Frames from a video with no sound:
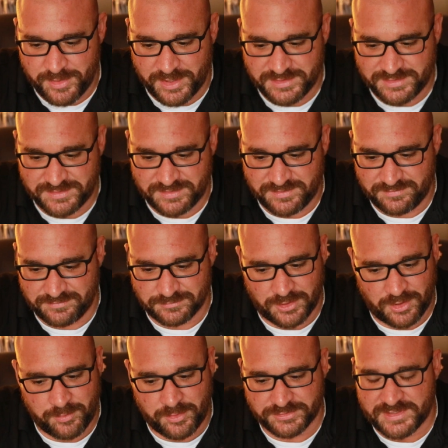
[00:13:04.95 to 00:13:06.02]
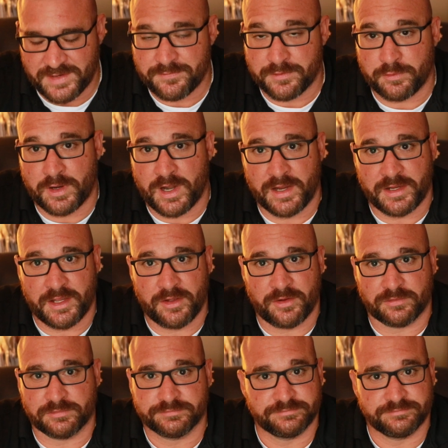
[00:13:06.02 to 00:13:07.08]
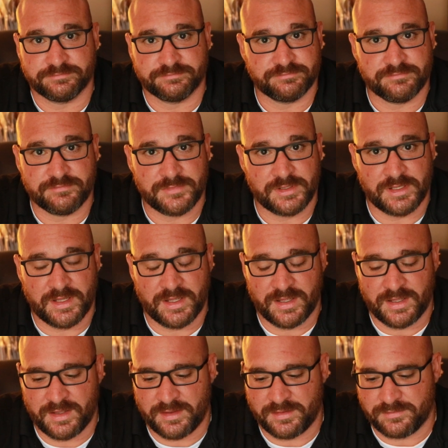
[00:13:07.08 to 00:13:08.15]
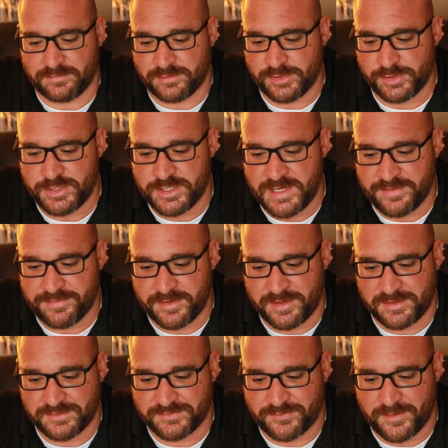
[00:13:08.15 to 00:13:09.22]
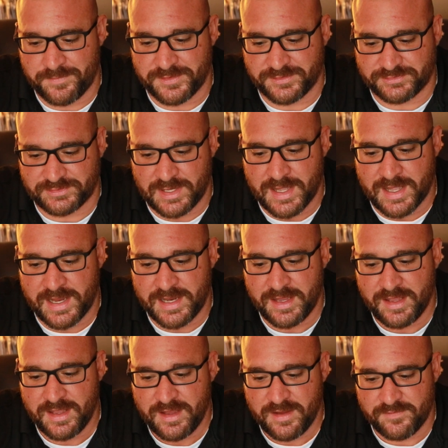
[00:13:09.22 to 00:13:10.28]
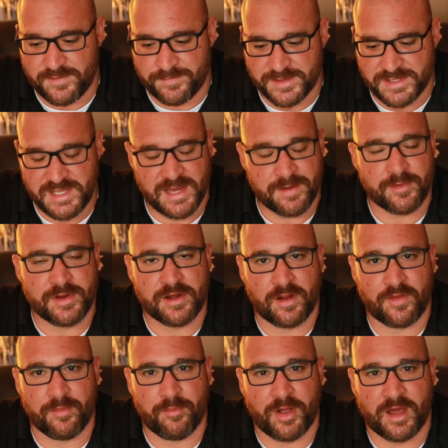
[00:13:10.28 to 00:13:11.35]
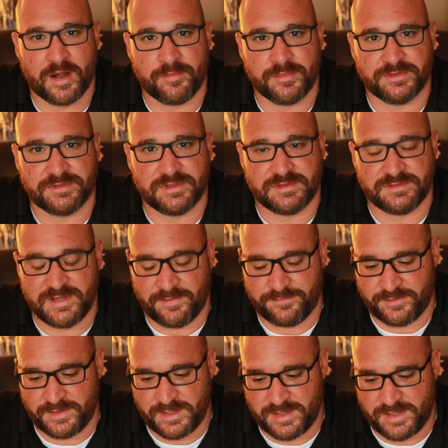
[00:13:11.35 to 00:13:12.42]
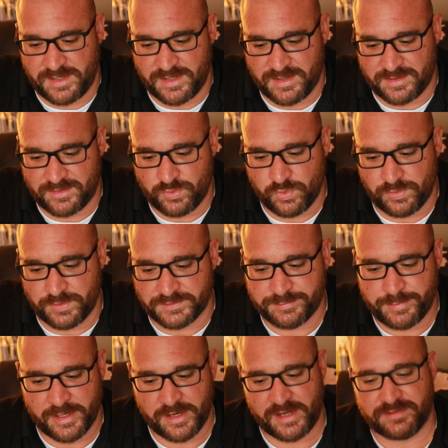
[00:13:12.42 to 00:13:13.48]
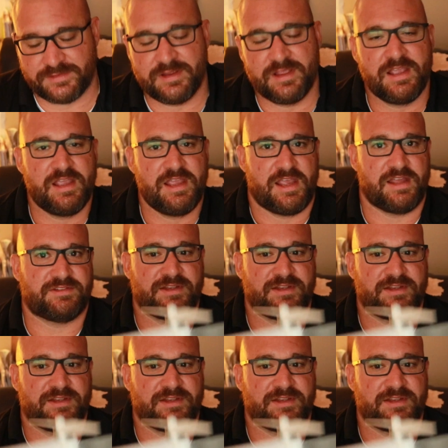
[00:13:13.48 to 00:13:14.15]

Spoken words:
much almost everywhere I go. Looking at things from the sky, from the camera here on the bottom is definitely a cool experience and